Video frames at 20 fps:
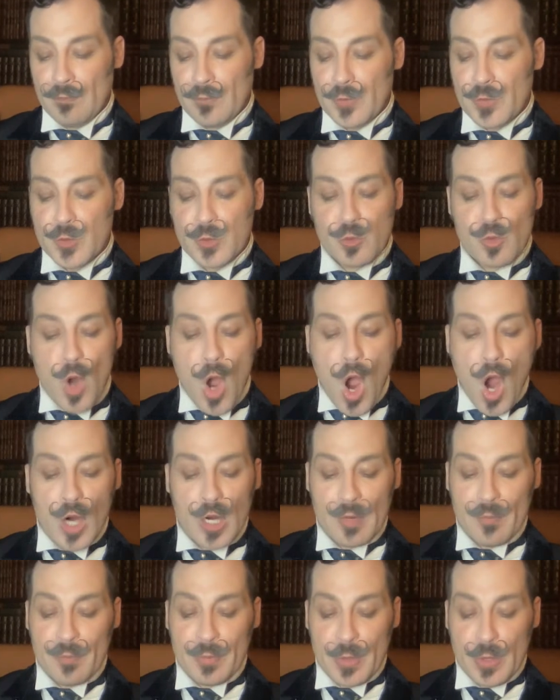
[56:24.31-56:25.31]
Strong
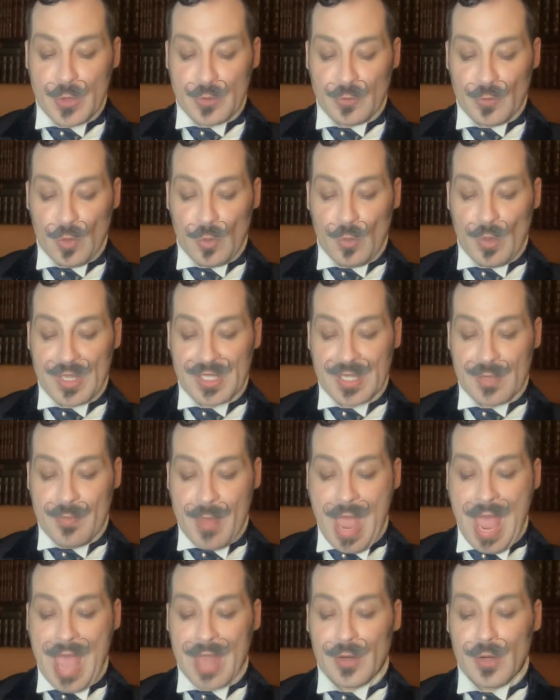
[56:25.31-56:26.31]
and beautiful was the
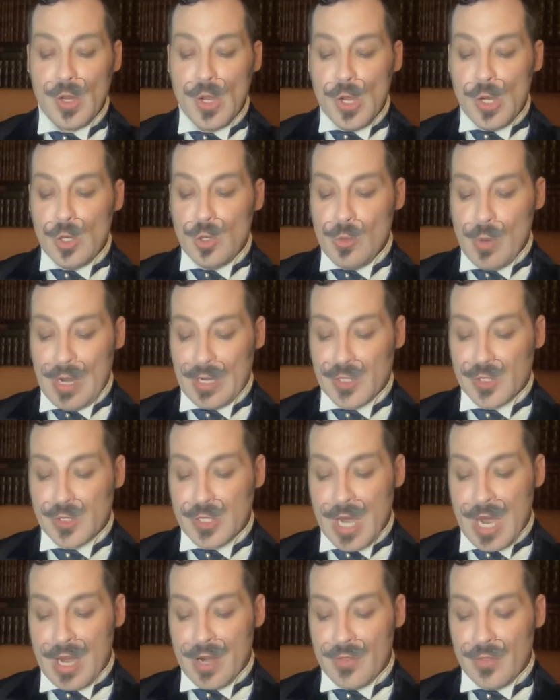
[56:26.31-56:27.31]
man who had
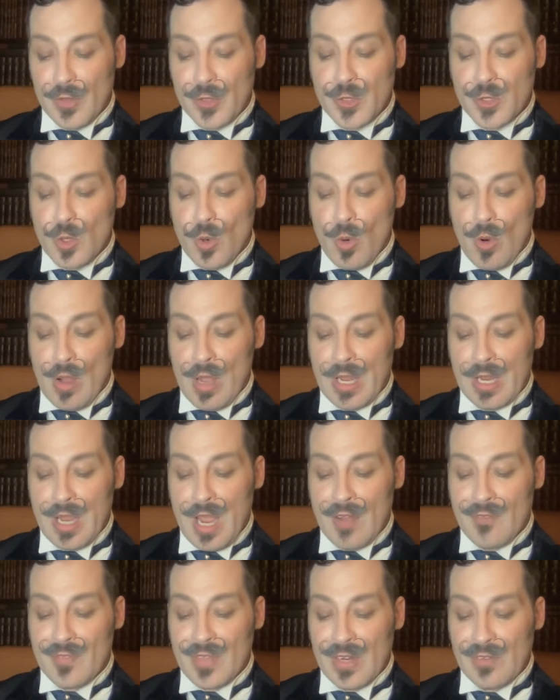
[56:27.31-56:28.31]
shared the joy
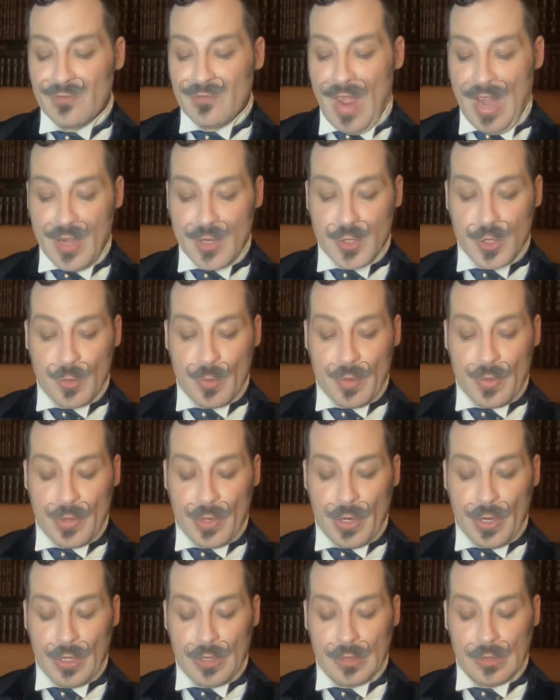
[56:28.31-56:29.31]
of the adventure with
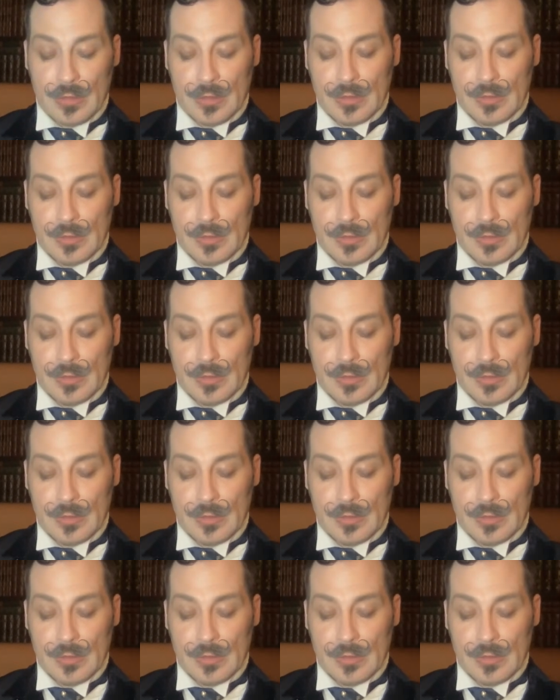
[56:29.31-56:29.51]
her.